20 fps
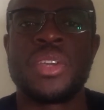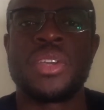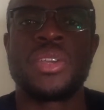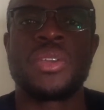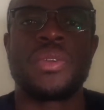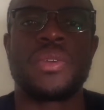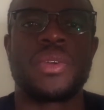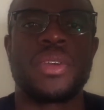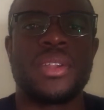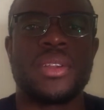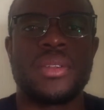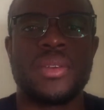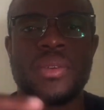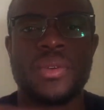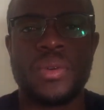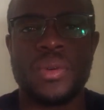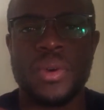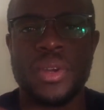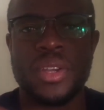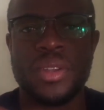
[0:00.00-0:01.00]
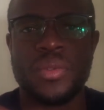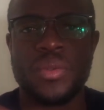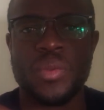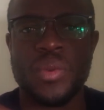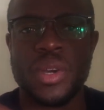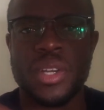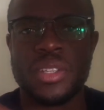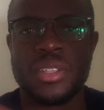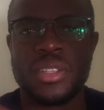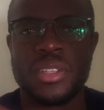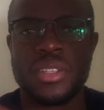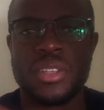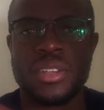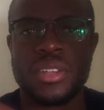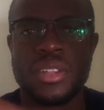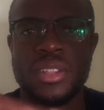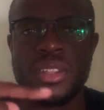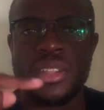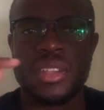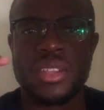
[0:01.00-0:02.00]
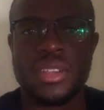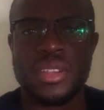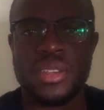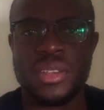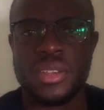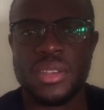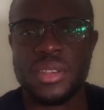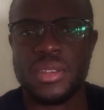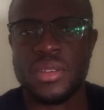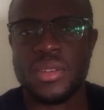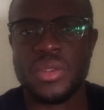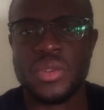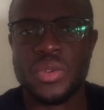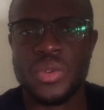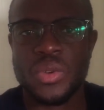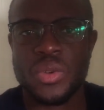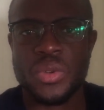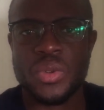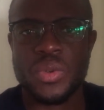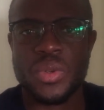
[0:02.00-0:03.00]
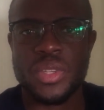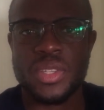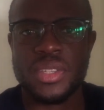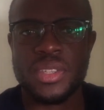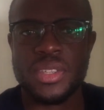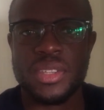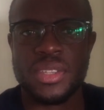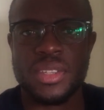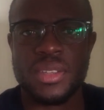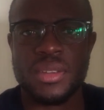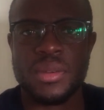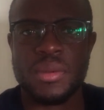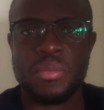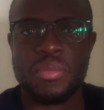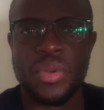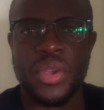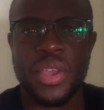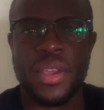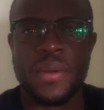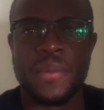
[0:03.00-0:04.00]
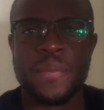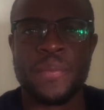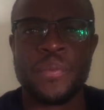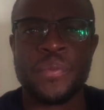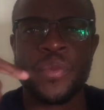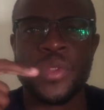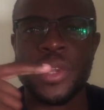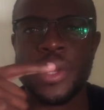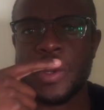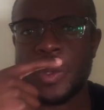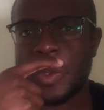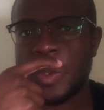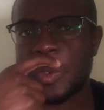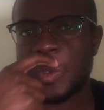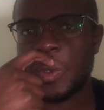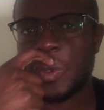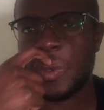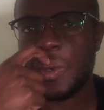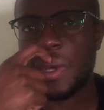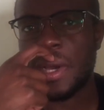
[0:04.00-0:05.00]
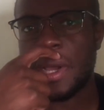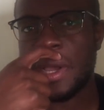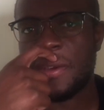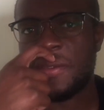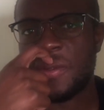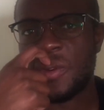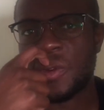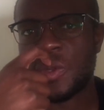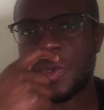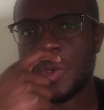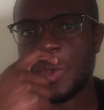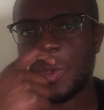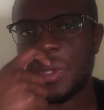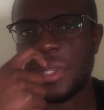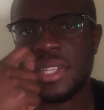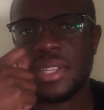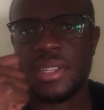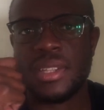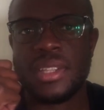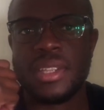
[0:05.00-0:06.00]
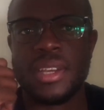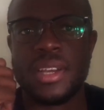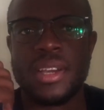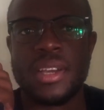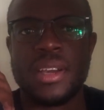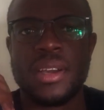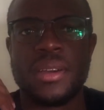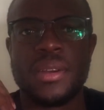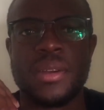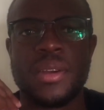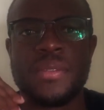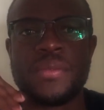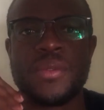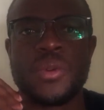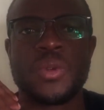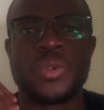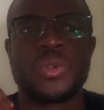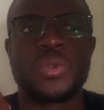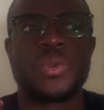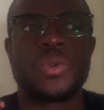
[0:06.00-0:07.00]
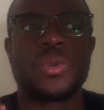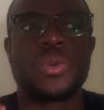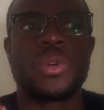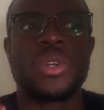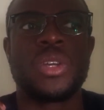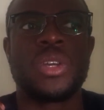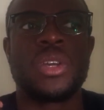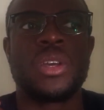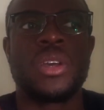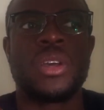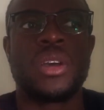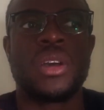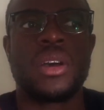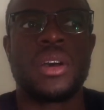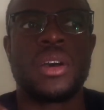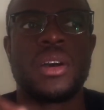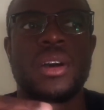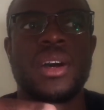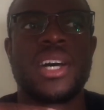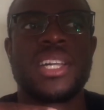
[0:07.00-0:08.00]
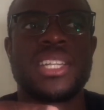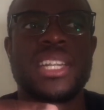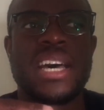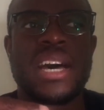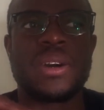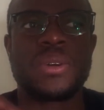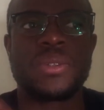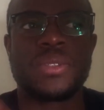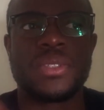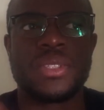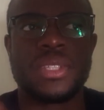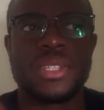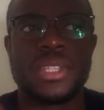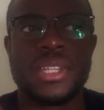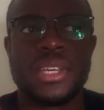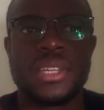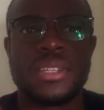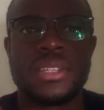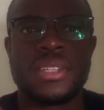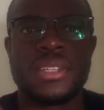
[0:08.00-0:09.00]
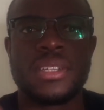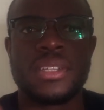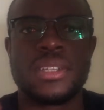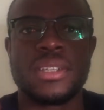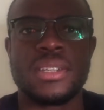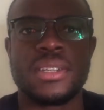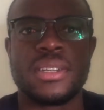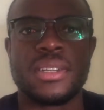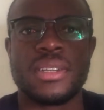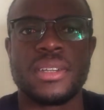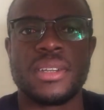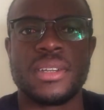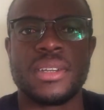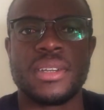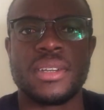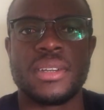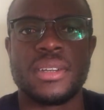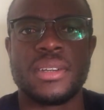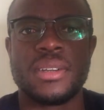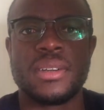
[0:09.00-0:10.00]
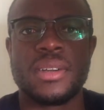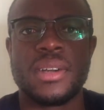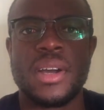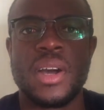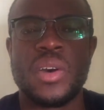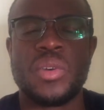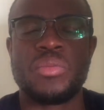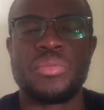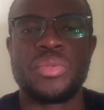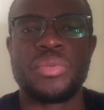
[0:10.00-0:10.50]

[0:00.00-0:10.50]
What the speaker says: You can go and watch the Euro USD pair. And also, I've also noted that I've also announced that I'll be